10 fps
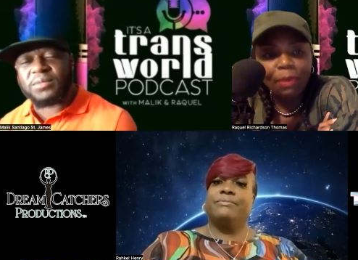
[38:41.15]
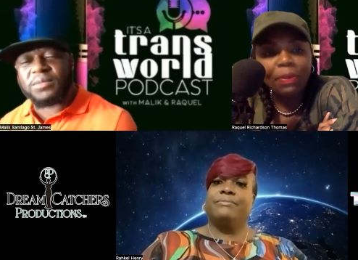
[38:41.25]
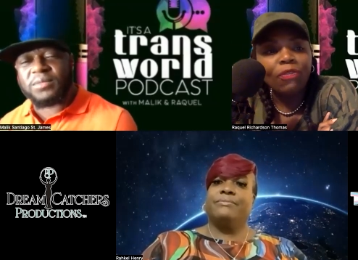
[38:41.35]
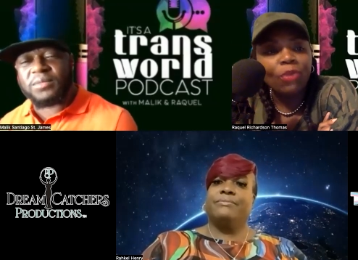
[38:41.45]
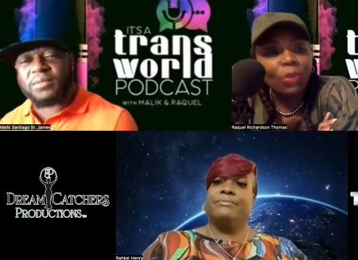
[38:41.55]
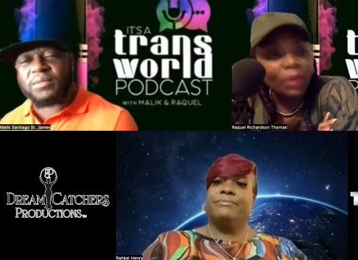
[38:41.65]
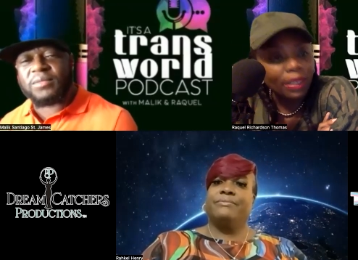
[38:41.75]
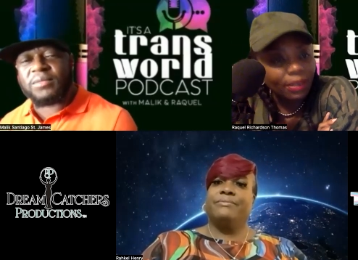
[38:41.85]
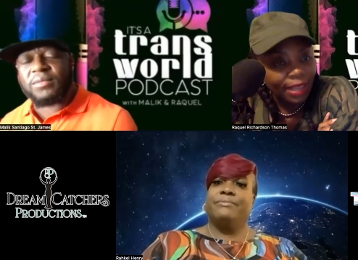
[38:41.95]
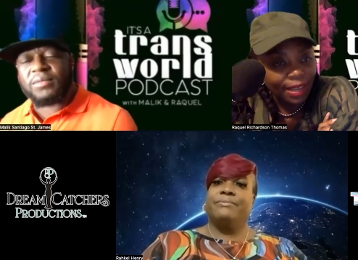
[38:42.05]
Speaker 1: But before we
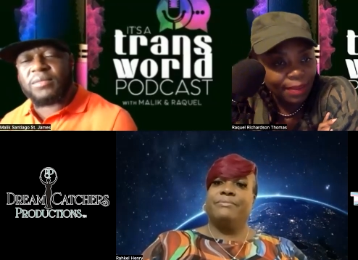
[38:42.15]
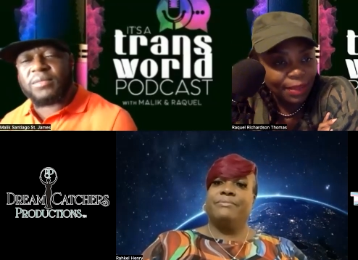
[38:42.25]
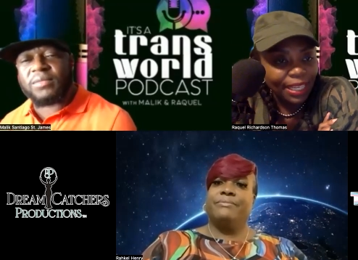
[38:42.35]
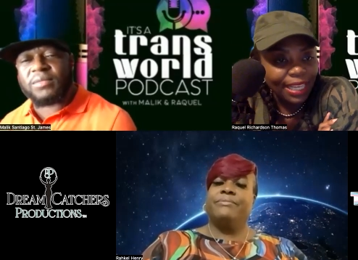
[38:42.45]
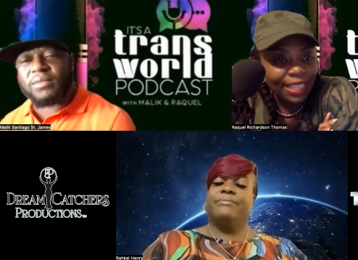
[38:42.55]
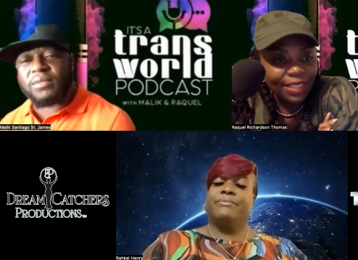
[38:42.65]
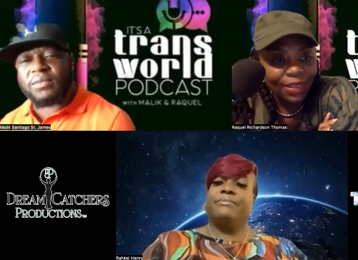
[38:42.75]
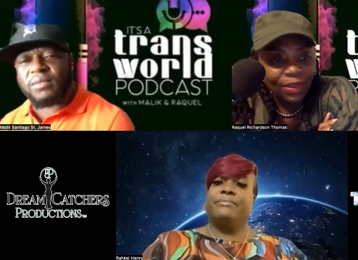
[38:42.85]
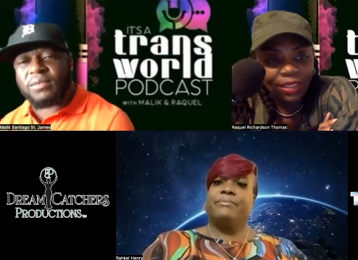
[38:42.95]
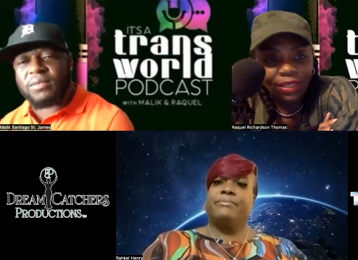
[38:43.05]
do that, Malik is
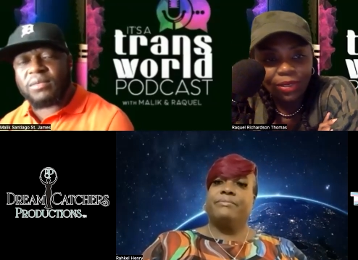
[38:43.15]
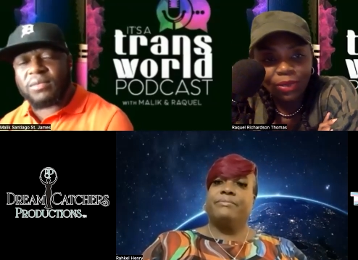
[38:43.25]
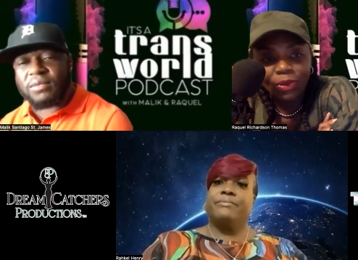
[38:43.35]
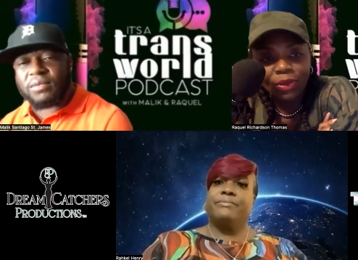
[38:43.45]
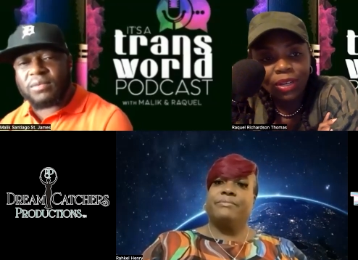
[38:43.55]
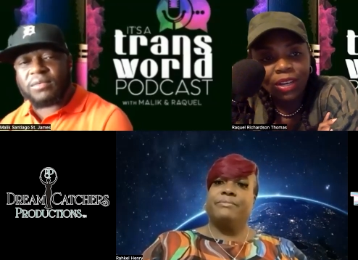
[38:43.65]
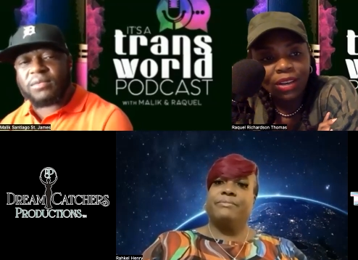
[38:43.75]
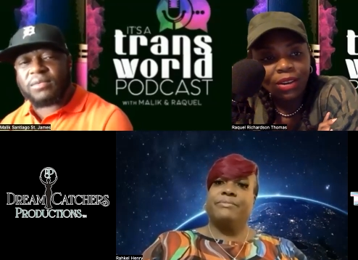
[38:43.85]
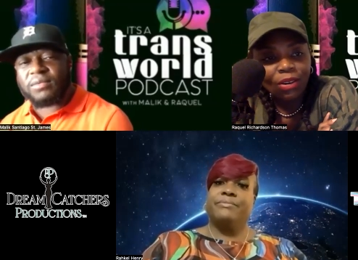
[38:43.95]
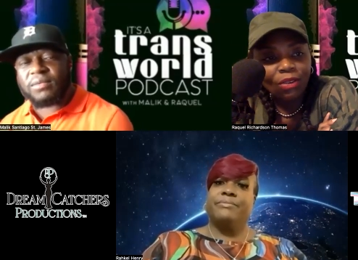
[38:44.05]
going to
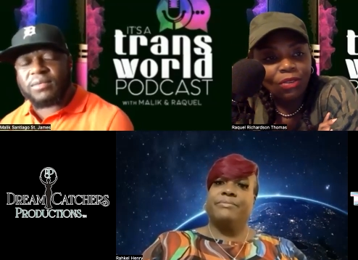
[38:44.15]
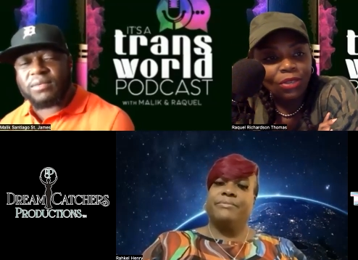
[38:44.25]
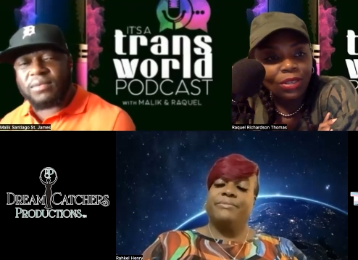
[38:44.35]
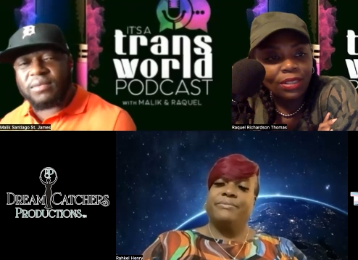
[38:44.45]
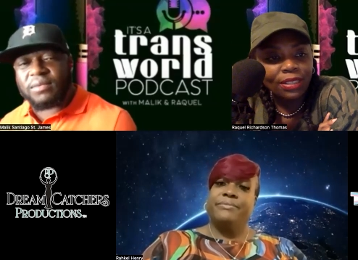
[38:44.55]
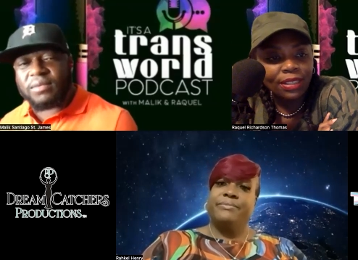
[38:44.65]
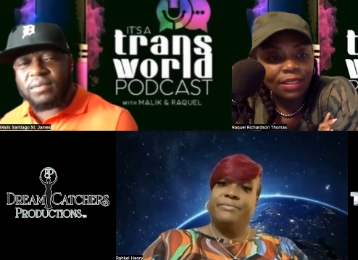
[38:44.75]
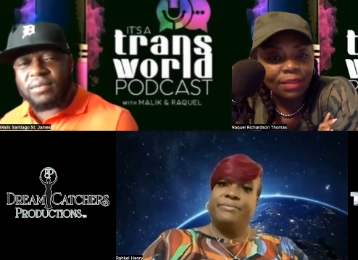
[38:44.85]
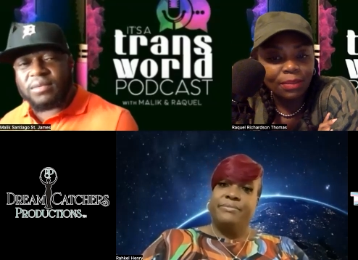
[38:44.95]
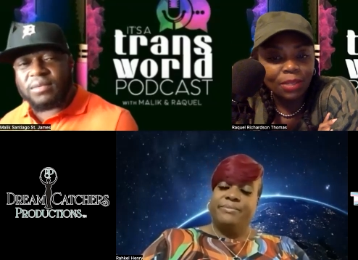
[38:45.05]
go over
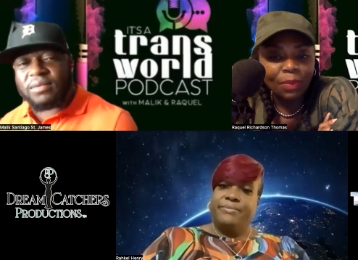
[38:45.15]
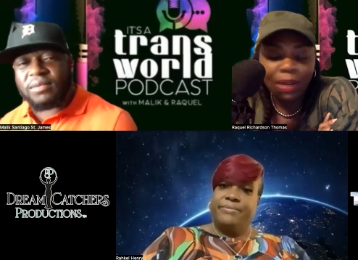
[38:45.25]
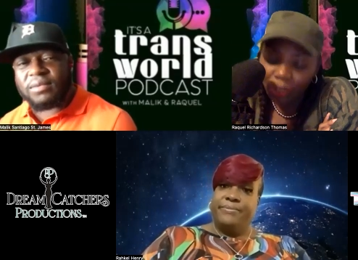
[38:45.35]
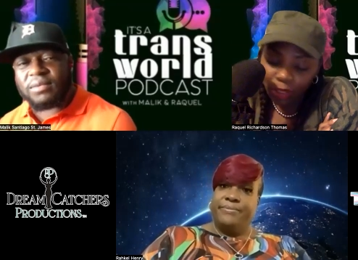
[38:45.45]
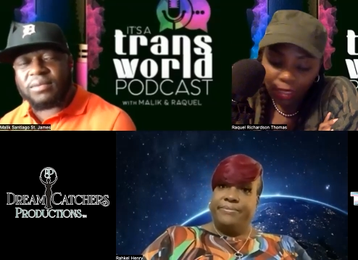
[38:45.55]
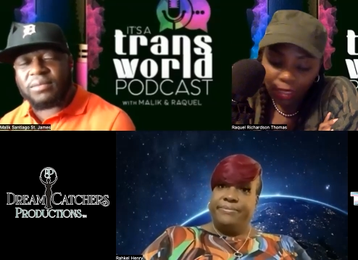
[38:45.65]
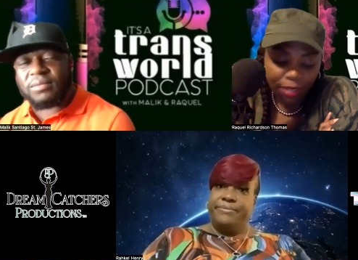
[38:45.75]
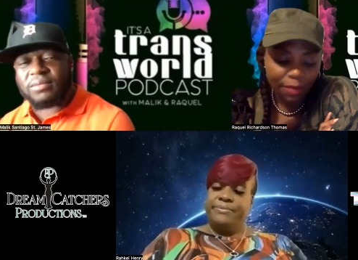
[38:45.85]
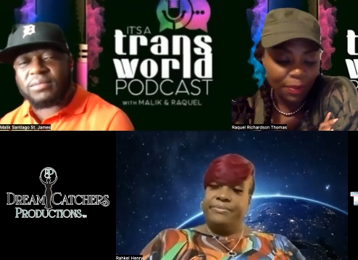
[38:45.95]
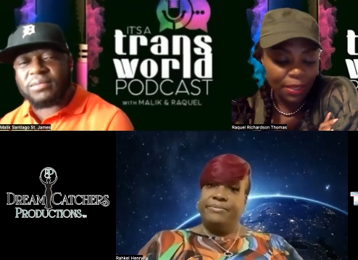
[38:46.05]
some
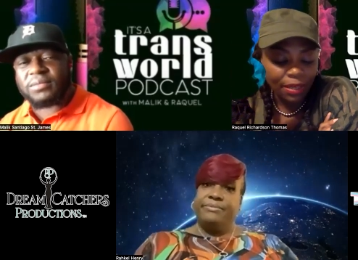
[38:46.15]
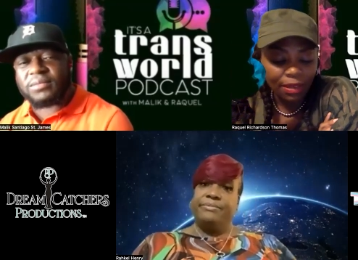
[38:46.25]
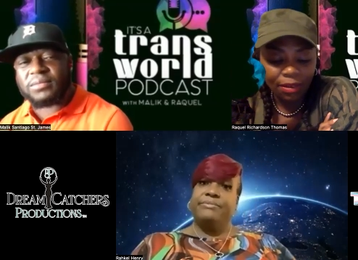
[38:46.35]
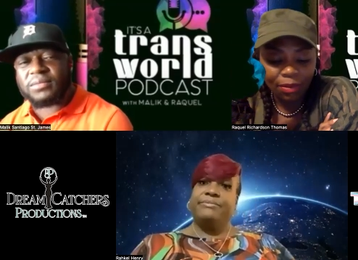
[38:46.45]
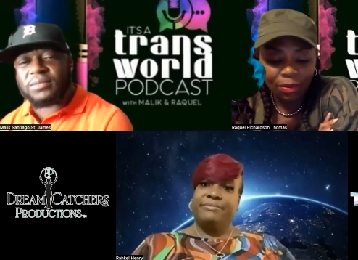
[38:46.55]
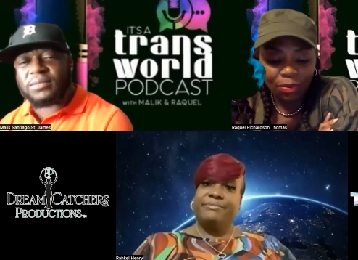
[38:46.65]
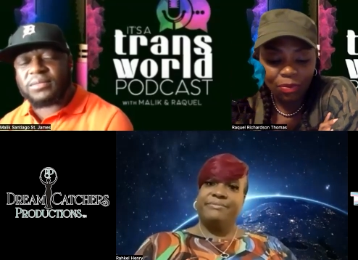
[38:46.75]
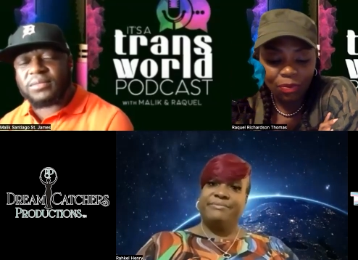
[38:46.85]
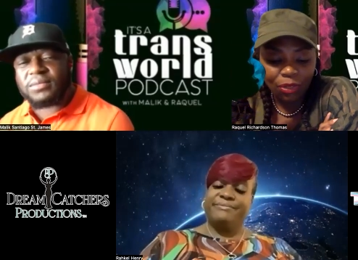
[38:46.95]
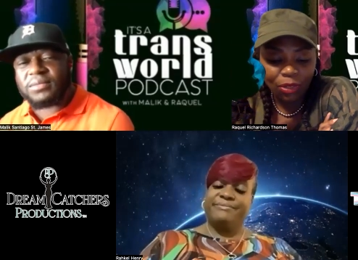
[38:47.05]
sponsorship um,
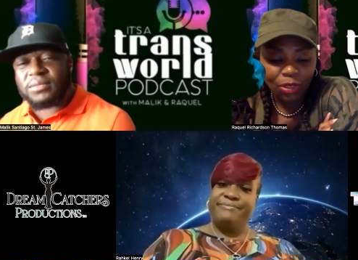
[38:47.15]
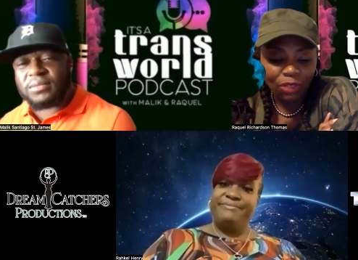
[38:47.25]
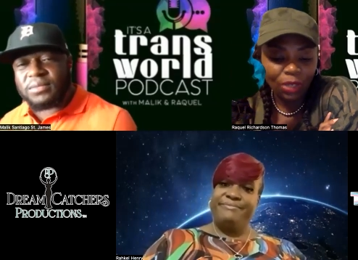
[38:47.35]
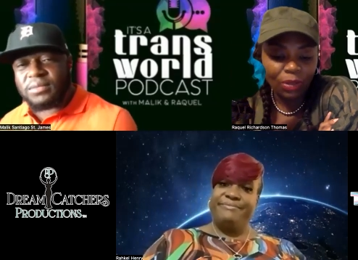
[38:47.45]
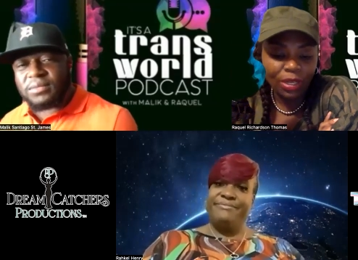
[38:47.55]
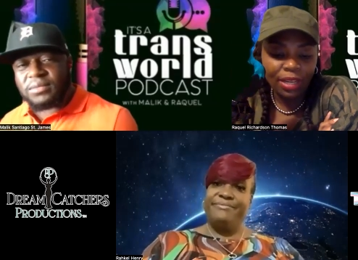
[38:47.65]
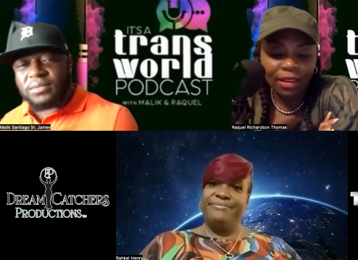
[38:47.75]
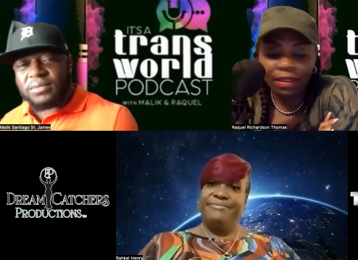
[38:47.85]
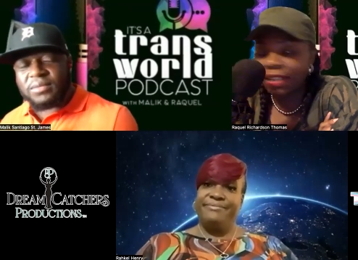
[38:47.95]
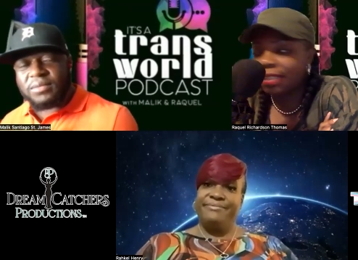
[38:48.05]
for those of you that
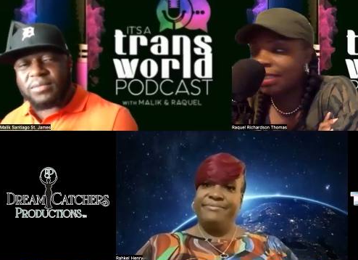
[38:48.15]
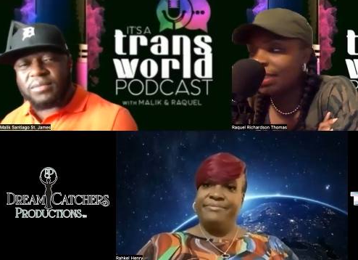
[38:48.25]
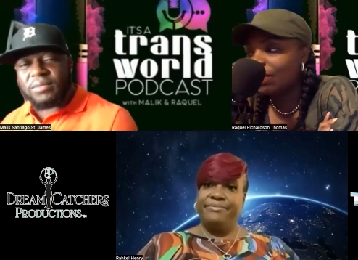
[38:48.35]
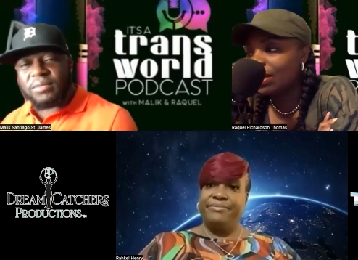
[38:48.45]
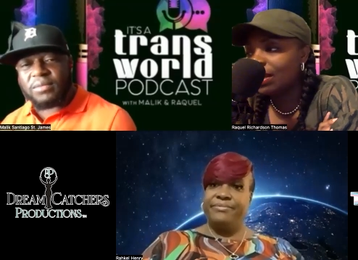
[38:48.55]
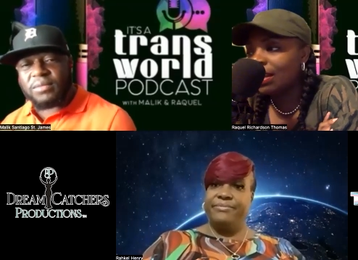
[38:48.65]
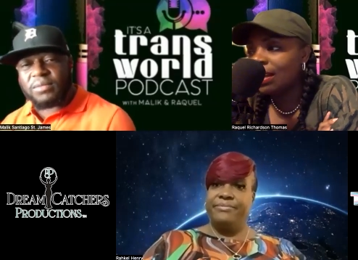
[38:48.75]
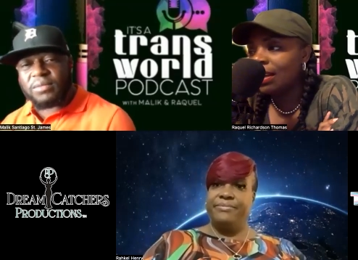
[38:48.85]
are considering